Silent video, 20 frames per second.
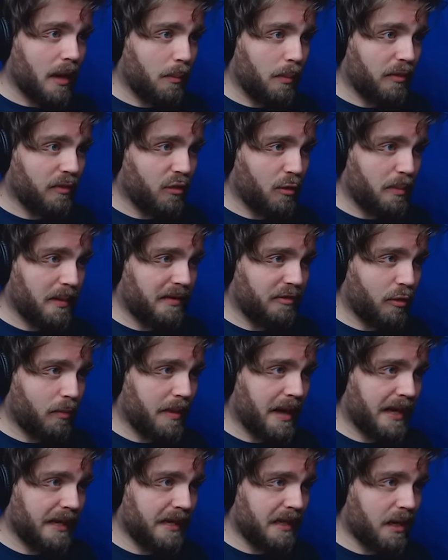We will be
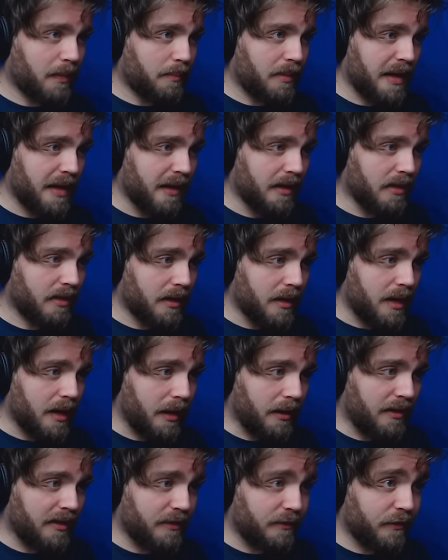remaining up here,
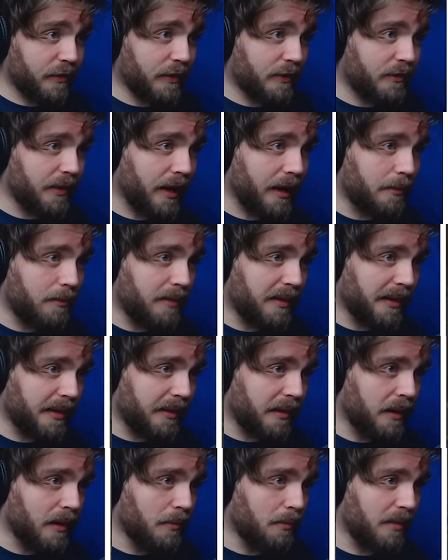at least for the time
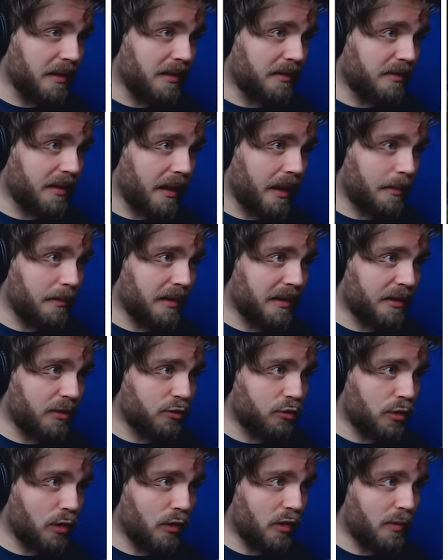being, because I am in
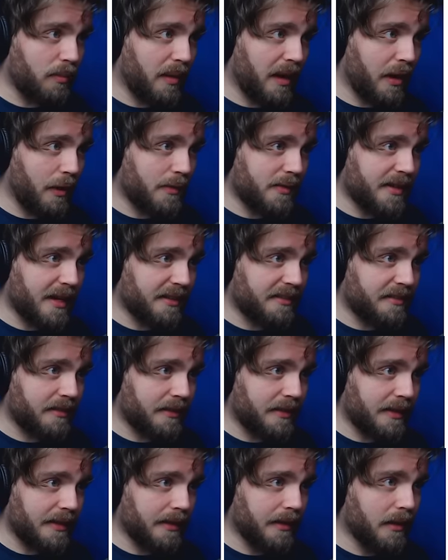control of my own
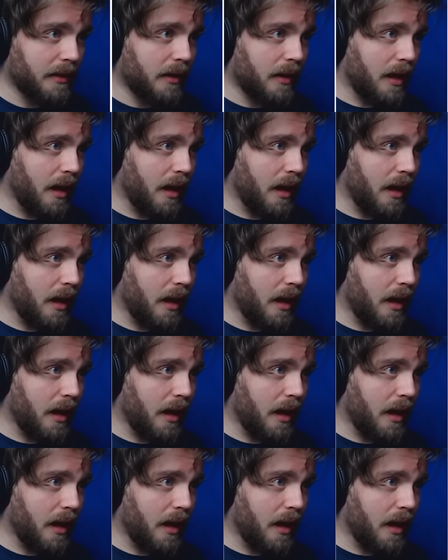destiny.